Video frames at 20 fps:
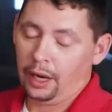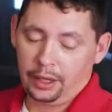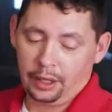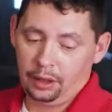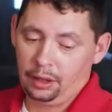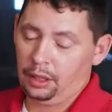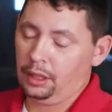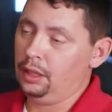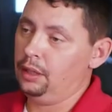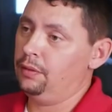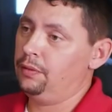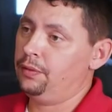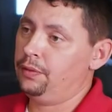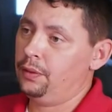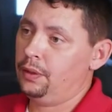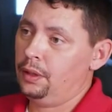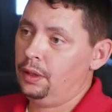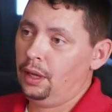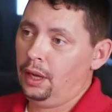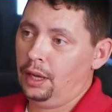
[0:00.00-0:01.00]
I can leave
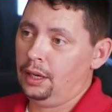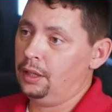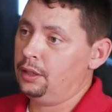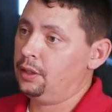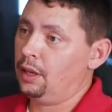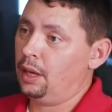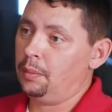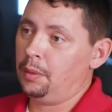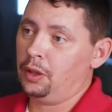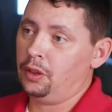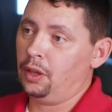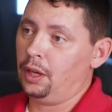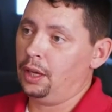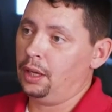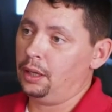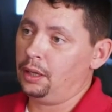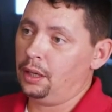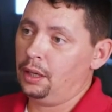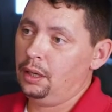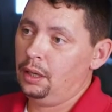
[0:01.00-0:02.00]
anytime I'd
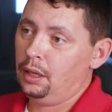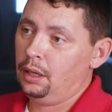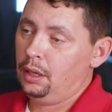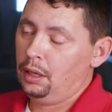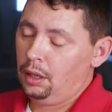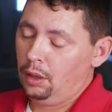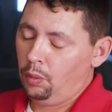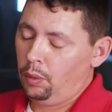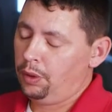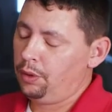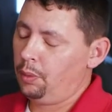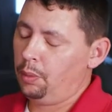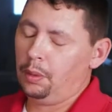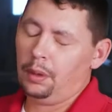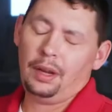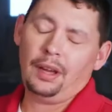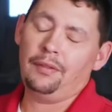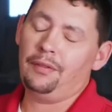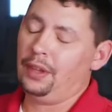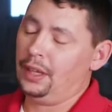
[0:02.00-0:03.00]
like, whether
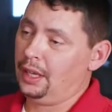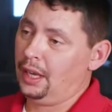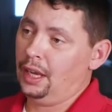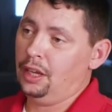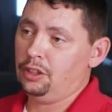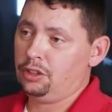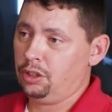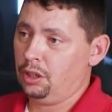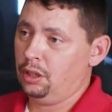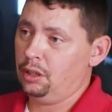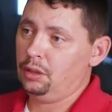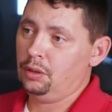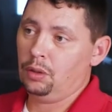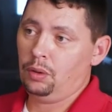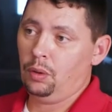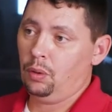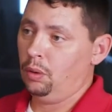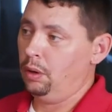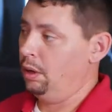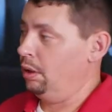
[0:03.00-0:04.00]
we're on vacation
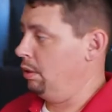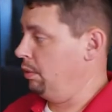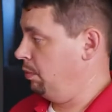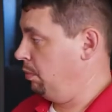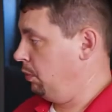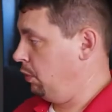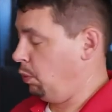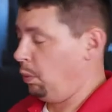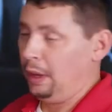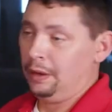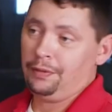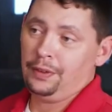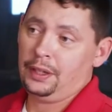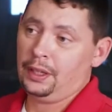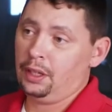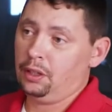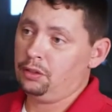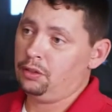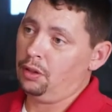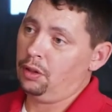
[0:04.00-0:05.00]
or the wife and
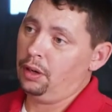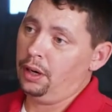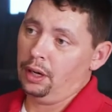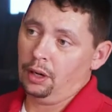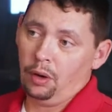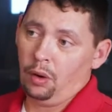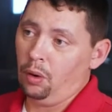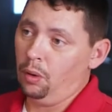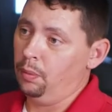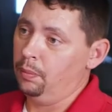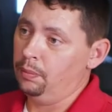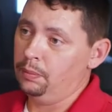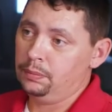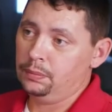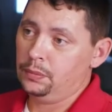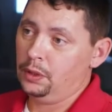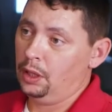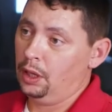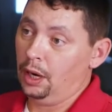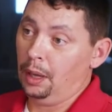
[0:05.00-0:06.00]
kids are at home
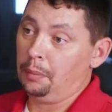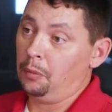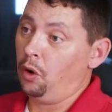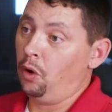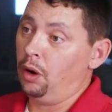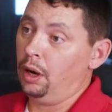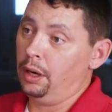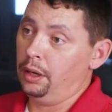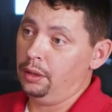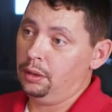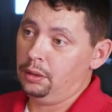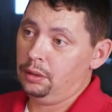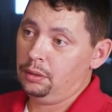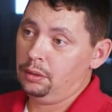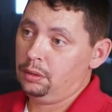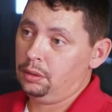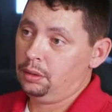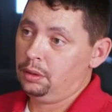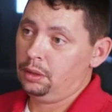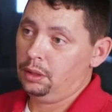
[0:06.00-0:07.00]
and I'm gone.
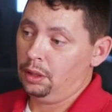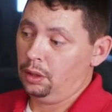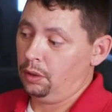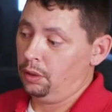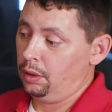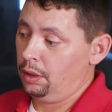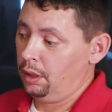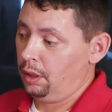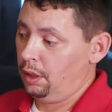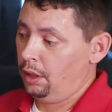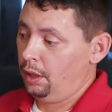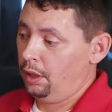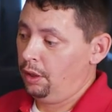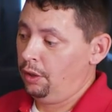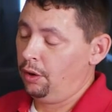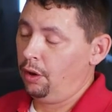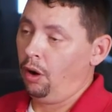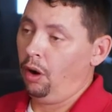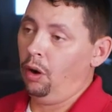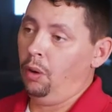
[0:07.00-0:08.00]
You know,
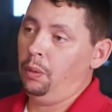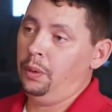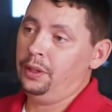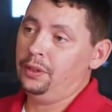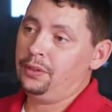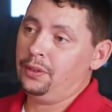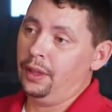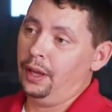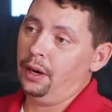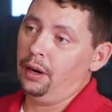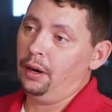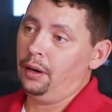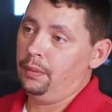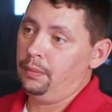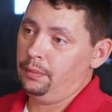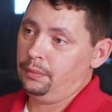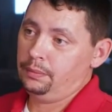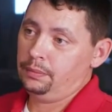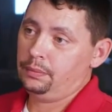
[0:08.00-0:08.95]
they're always there.